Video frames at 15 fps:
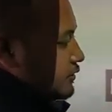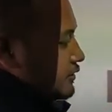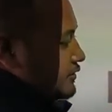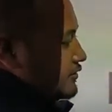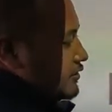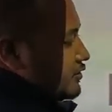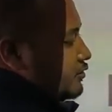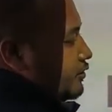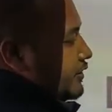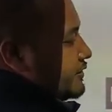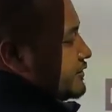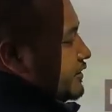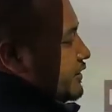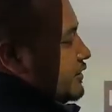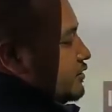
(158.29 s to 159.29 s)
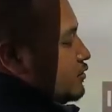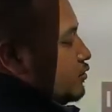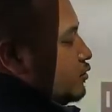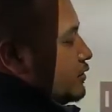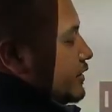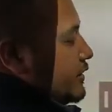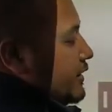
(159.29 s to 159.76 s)
The 0 is
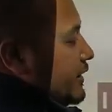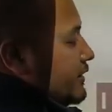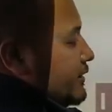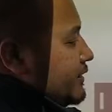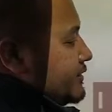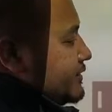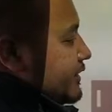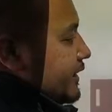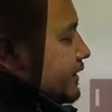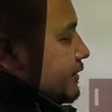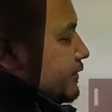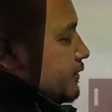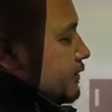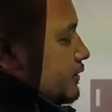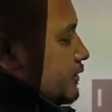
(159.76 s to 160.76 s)
included in this L.